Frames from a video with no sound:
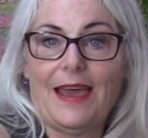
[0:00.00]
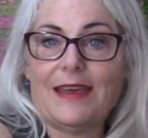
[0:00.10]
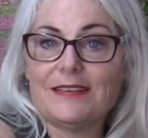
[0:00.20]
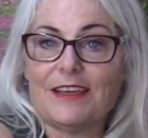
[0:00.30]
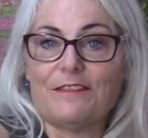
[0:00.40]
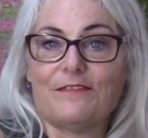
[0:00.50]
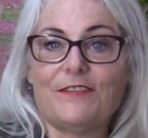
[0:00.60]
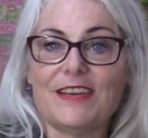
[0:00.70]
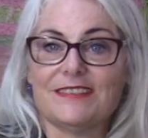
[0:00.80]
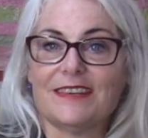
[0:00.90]
and they
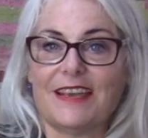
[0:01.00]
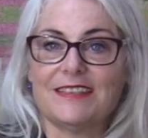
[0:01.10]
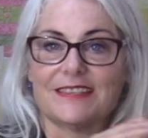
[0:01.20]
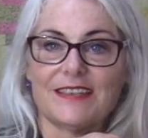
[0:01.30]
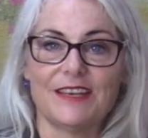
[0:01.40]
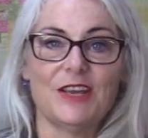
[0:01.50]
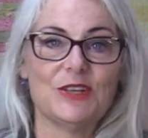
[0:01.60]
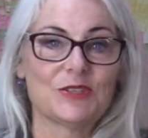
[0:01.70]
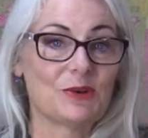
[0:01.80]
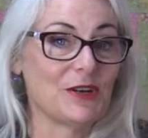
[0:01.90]
fit nicely,
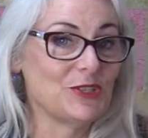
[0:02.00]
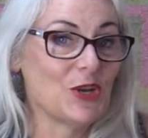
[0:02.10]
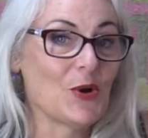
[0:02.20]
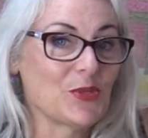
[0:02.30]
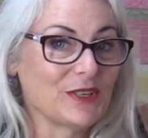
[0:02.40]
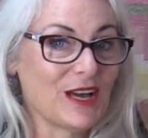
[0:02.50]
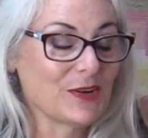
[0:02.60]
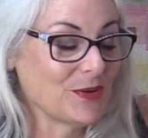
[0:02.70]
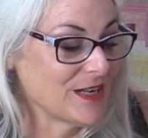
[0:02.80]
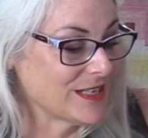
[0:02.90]
so I know they're
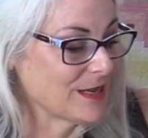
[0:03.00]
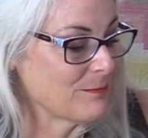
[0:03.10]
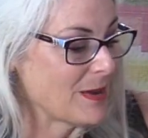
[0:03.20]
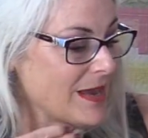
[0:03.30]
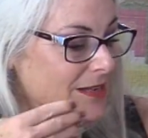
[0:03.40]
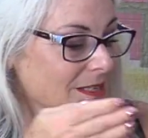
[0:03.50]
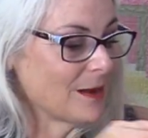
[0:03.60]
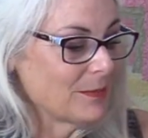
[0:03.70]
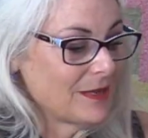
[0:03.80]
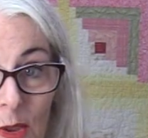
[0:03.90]
not going to get banged up.